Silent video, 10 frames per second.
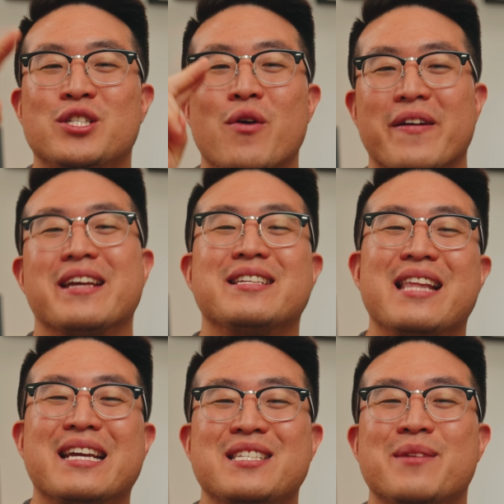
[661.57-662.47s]
Don't forget to
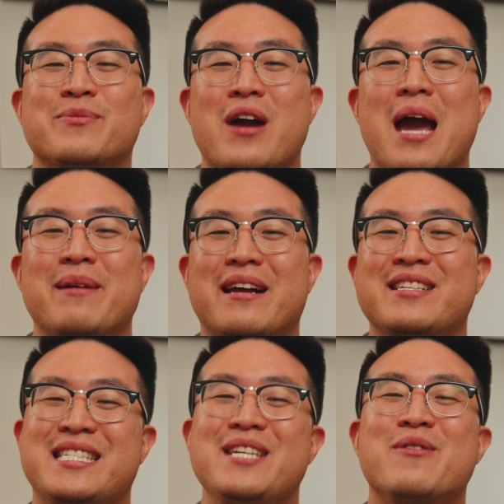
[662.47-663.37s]
like and subscribe, and I'll
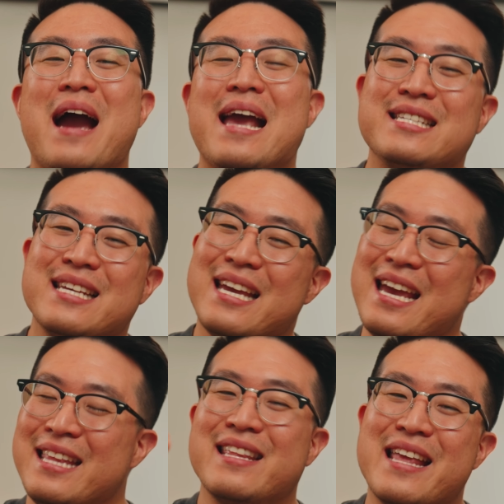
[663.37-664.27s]
see you guys
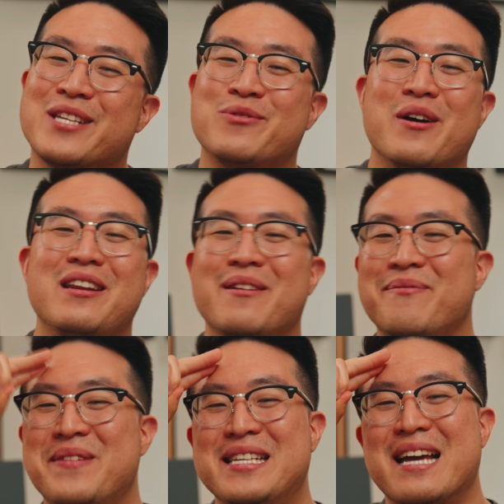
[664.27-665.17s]
in the next
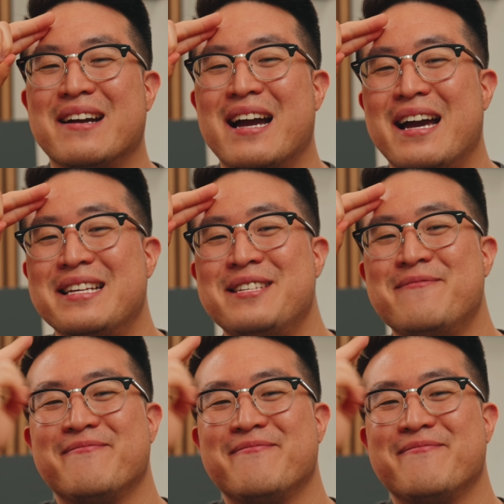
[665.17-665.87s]
one. Peace out, guys.